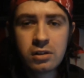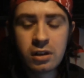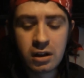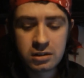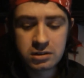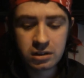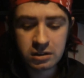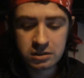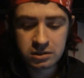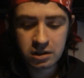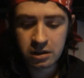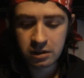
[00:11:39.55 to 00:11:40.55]
That's like
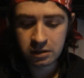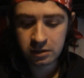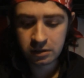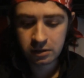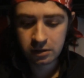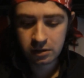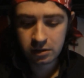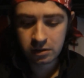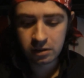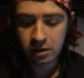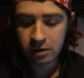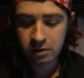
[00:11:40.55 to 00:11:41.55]
saying
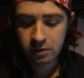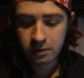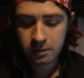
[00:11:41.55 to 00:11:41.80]
that